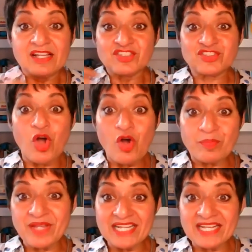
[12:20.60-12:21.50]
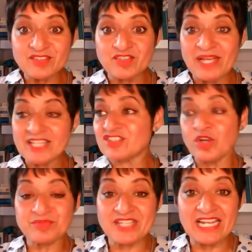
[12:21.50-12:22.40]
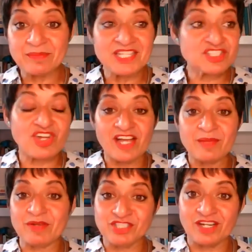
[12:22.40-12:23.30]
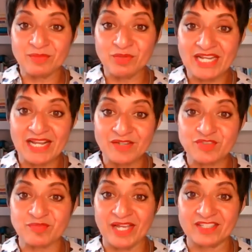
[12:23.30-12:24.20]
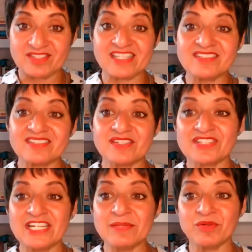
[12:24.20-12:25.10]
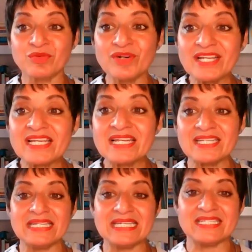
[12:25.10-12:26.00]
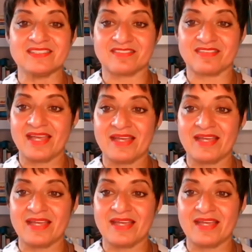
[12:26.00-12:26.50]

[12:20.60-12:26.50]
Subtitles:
stop getting out of bed, stop telling me the time every time you get out of bed. The sensitive sleeper really needs